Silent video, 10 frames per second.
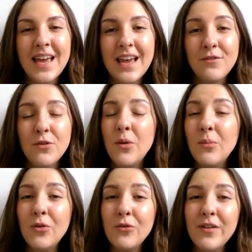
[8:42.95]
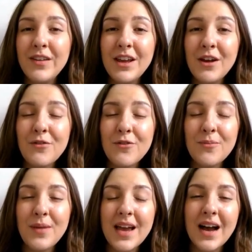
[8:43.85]
If you want more videos from
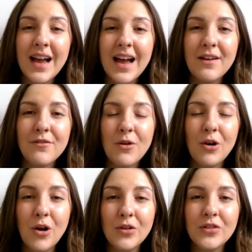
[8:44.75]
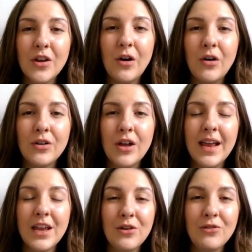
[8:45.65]
me, I have lots on
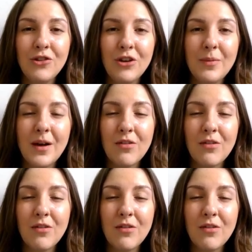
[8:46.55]
YouTube.